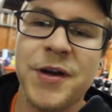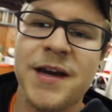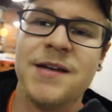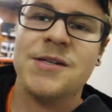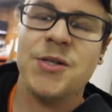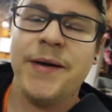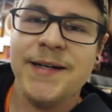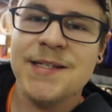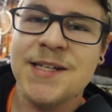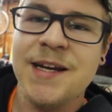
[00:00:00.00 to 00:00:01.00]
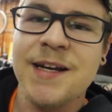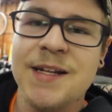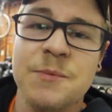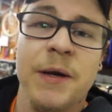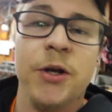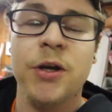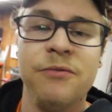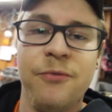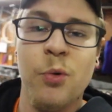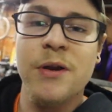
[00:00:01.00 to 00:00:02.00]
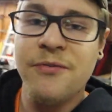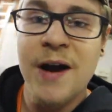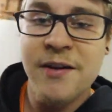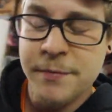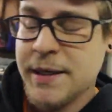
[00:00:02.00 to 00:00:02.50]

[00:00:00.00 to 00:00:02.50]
Okay, so I'd say it's been a good 45